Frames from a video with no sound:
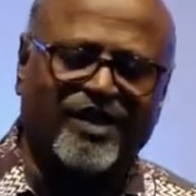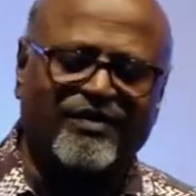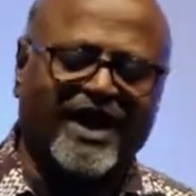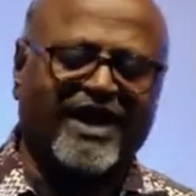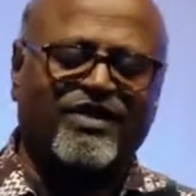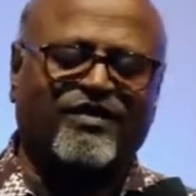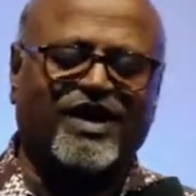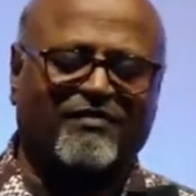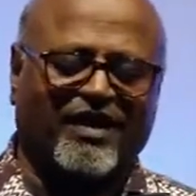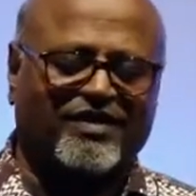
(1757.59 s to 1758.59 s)
when I thought
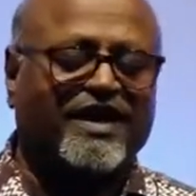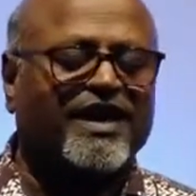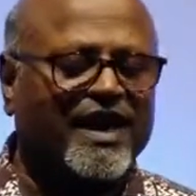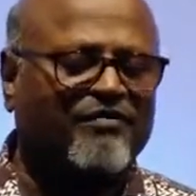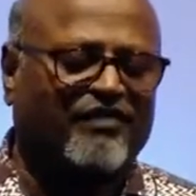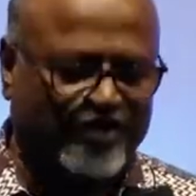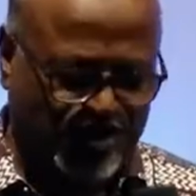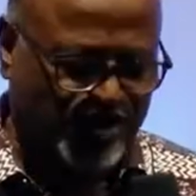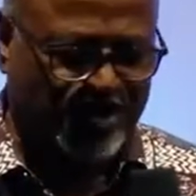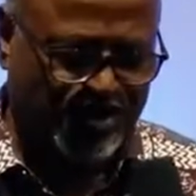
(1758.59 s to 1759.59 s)
about the name of your
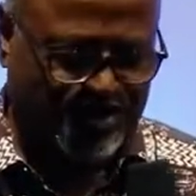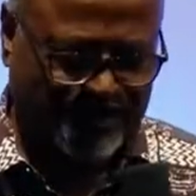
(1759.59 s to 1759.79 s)
church,